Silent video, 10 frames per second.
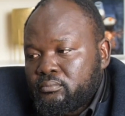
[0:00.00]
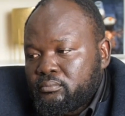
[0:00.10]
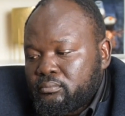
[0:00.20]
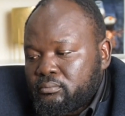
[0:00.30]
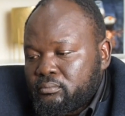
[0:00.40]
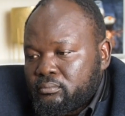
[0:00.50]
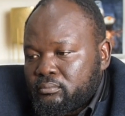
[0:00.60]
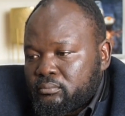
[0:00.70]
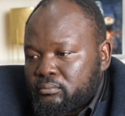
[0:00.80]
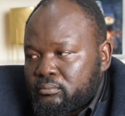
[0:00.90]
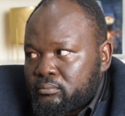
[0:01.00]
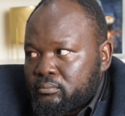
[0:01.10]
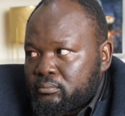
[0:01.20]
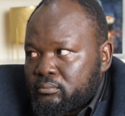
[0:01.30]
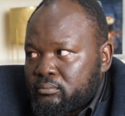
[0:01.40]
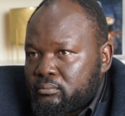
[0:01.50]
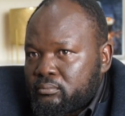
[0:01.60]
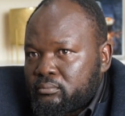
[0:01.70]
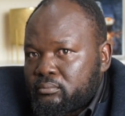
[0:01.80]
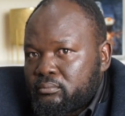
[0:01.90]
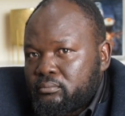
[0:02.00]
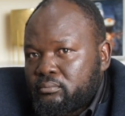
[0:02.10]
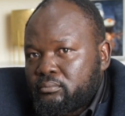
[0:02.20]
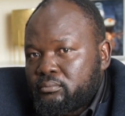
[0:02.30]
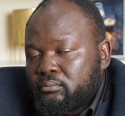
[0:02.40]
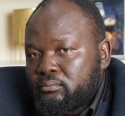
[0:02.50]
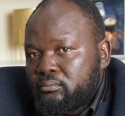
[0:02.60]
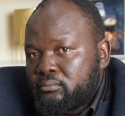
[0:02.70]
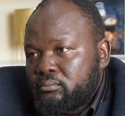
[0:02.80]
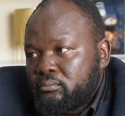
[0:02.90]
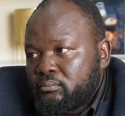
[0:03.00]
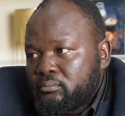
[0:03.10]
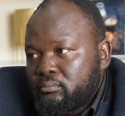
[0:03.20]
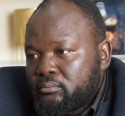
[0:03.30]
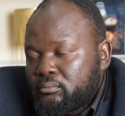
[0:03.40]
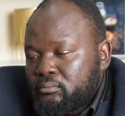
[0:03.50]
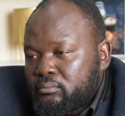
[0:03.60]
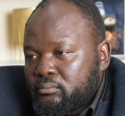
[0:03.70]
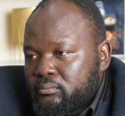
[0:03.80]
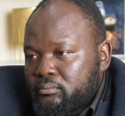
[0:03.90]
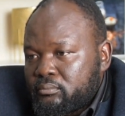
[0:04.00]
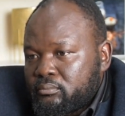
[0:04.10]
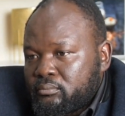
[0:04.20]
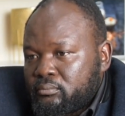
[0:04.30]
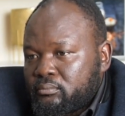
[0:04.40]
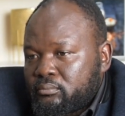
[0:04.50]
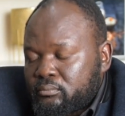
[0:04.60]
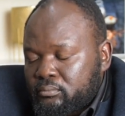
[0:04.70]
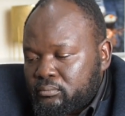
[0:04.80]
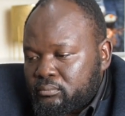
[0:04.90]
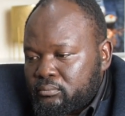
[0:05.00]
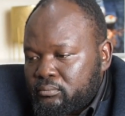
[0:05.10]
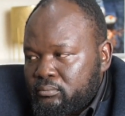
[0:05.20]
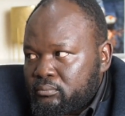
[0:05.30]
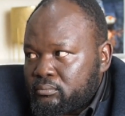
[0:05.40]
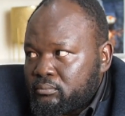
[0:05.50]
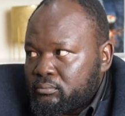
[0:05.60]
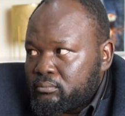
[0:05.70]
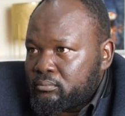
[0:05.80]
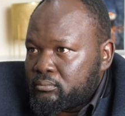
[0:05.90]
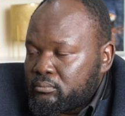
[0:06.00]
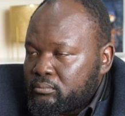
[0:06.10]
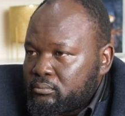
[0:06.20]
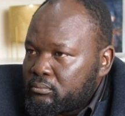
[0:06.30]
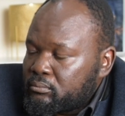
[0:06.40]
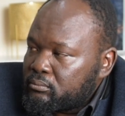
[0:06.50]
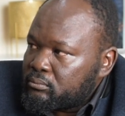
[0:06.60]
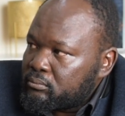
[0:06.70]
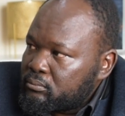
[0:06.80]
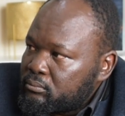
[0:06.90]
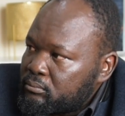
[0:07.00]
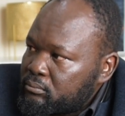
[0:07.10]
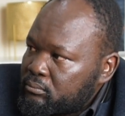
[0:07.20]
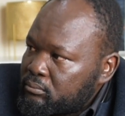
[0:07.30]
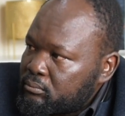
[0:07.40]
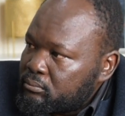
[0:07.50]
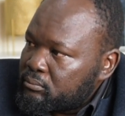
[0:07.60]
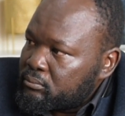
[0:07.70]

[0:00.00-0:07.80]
(silent)